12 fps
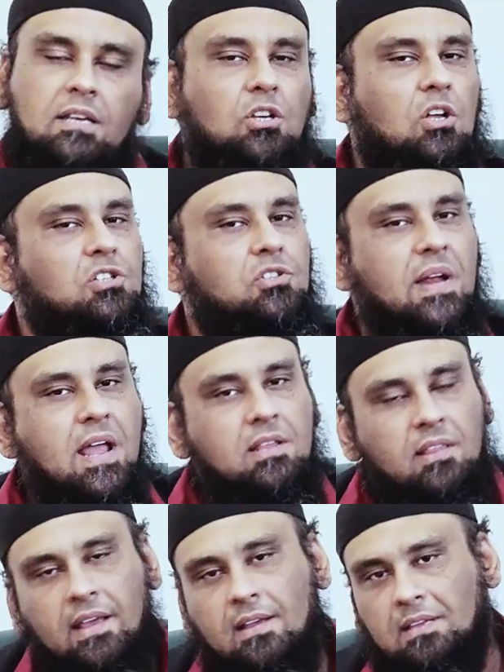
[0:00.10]
I saw
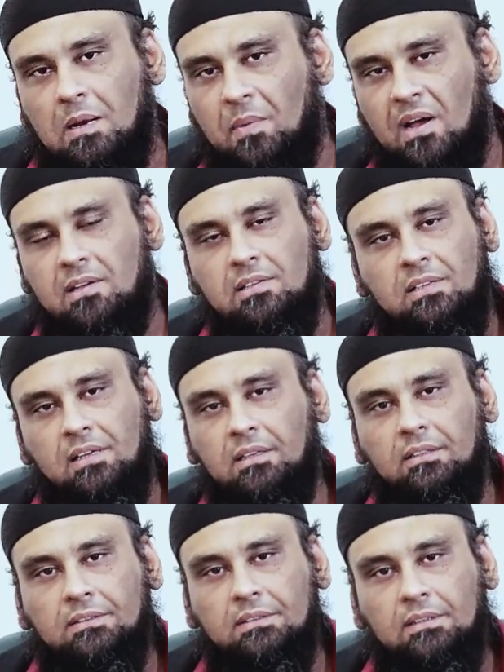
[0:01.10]
strange things in
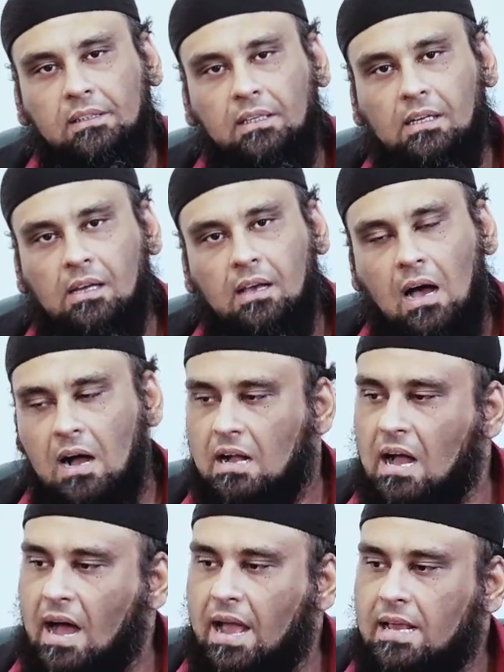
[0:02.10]
Pakistan.
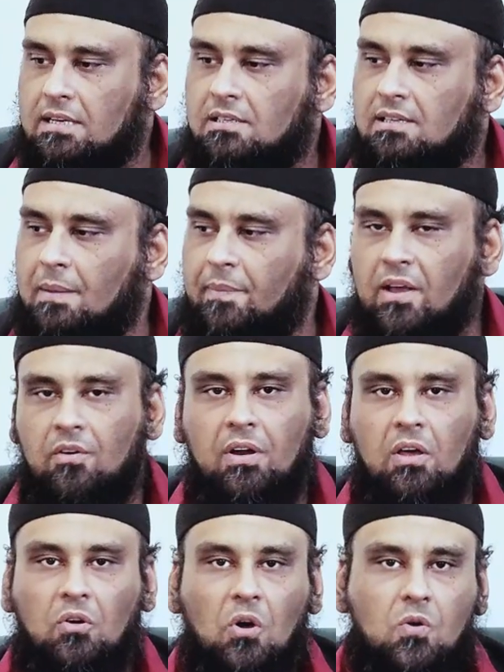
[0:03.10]
A guy is sleeping
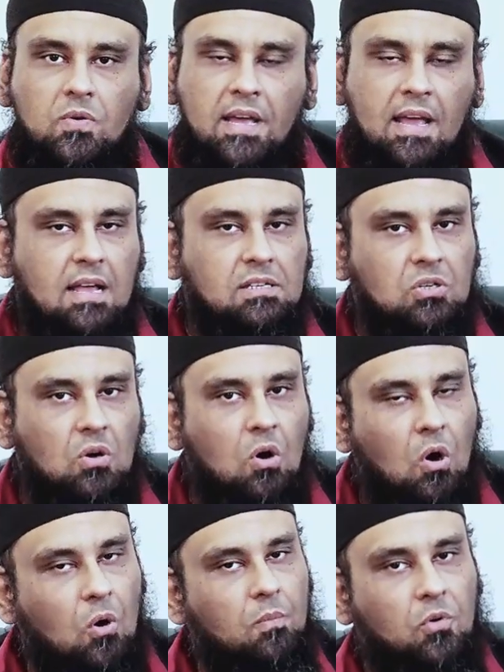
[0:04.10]
on a road. He has
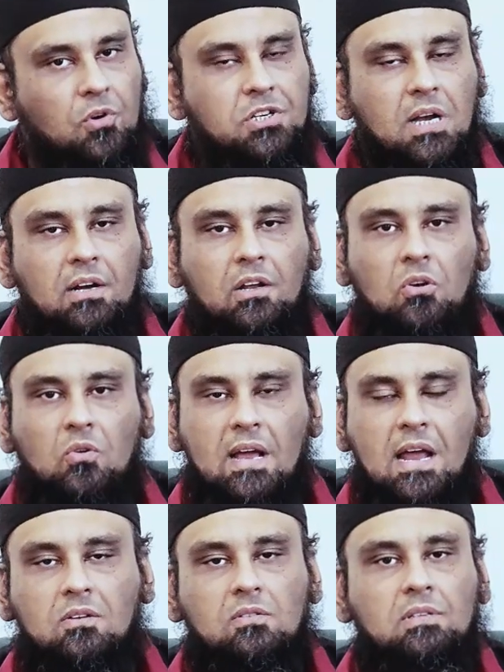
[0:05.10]
no home, no shelter,
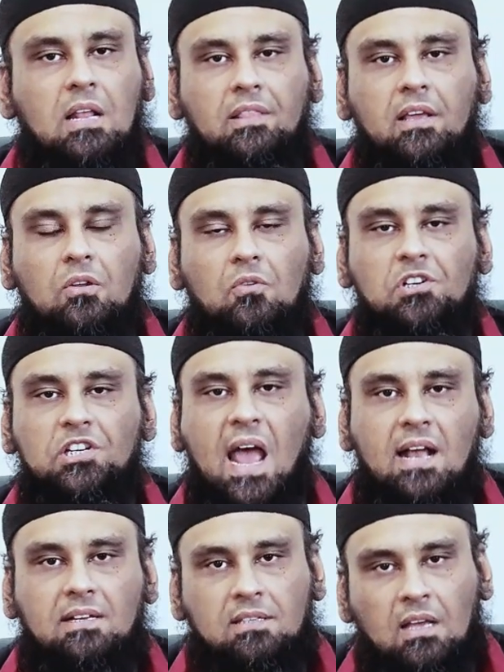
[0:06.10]
no ghettos, nothing, no
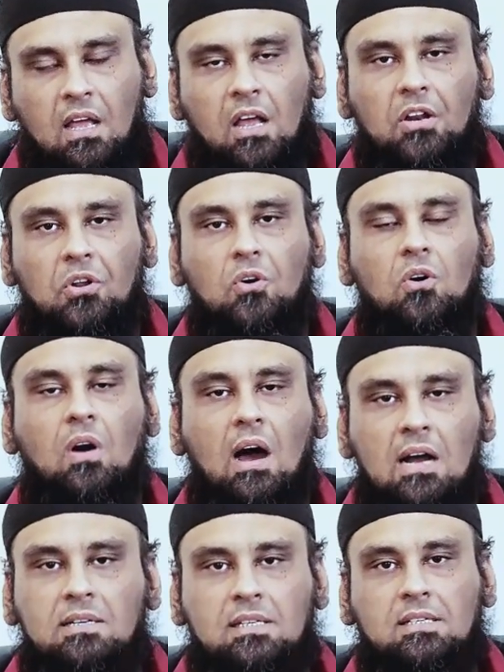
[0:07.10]
shacks, no
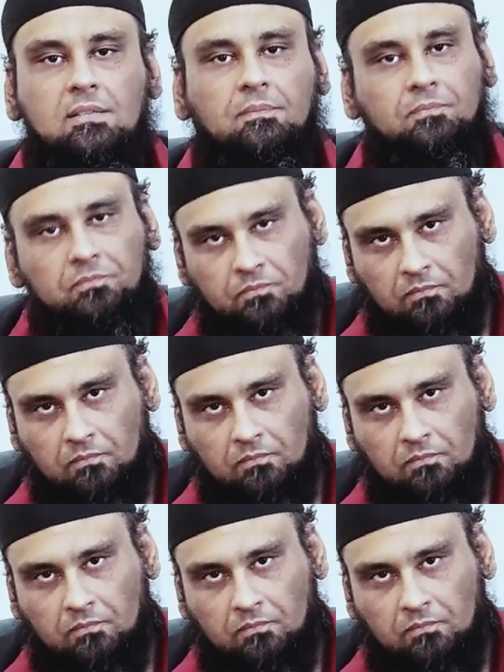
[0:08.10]
huts.